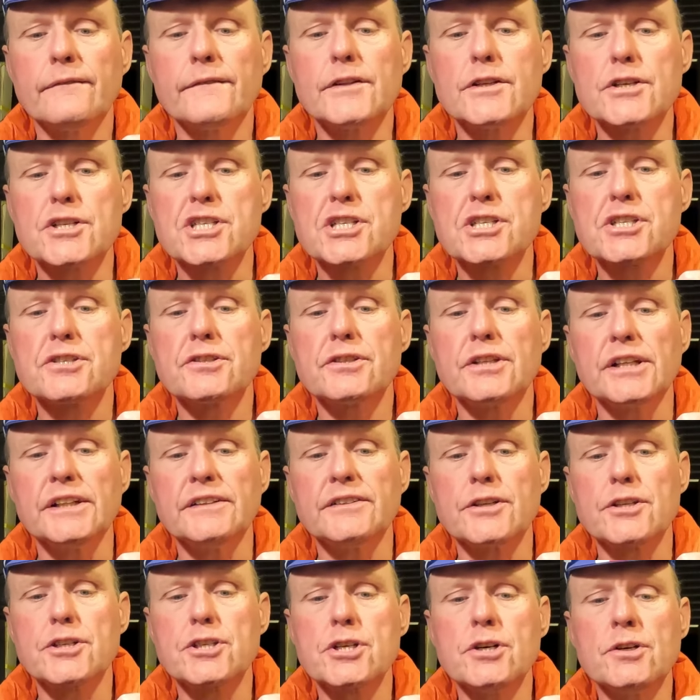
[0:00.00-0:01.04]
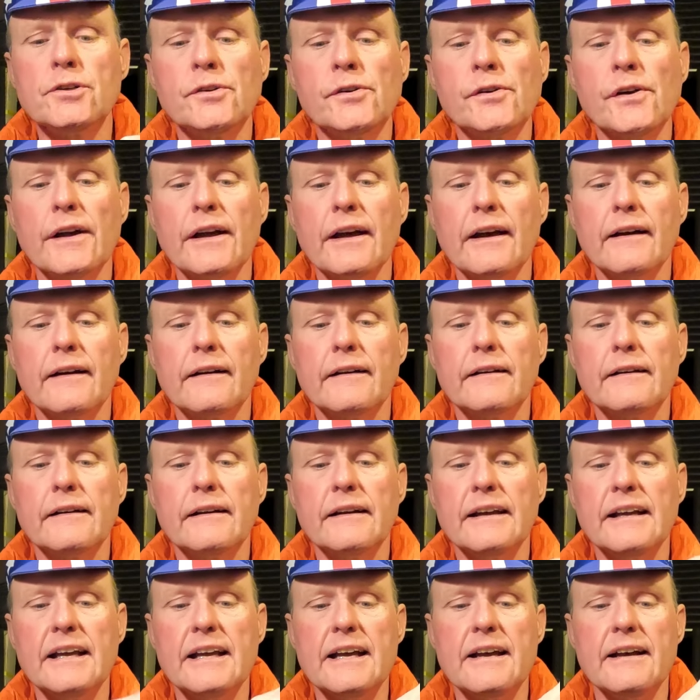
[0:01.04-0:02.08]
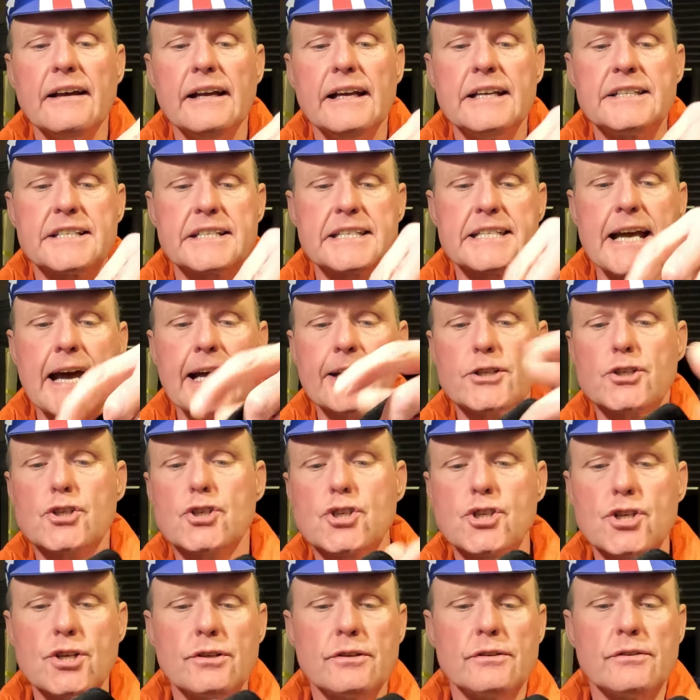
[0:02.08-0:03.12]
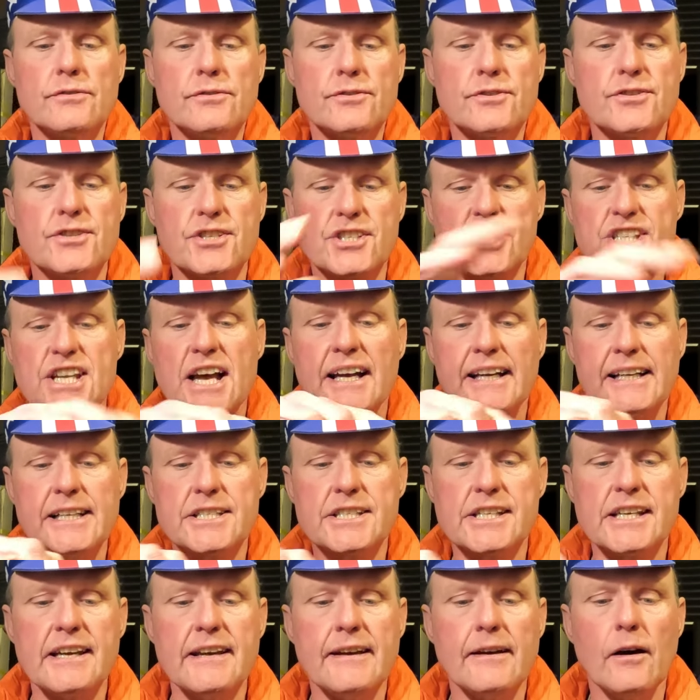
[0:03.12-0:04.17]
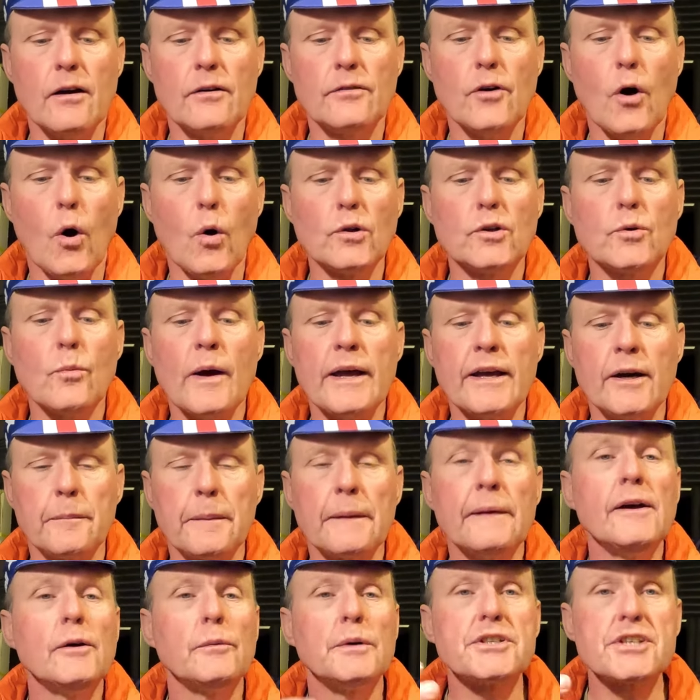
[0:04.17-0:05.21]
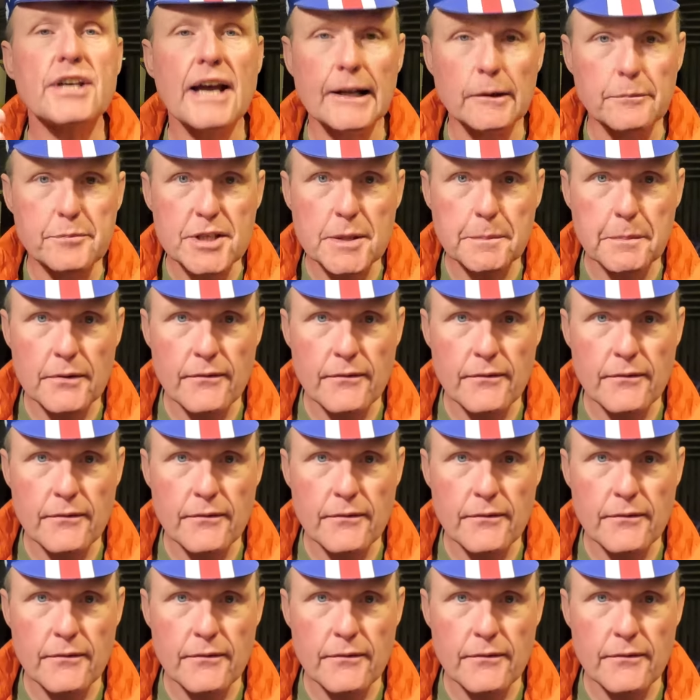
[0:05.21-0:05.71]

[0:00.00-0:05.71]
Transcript: the tongue is attached to the sides here, all the way up, which helps to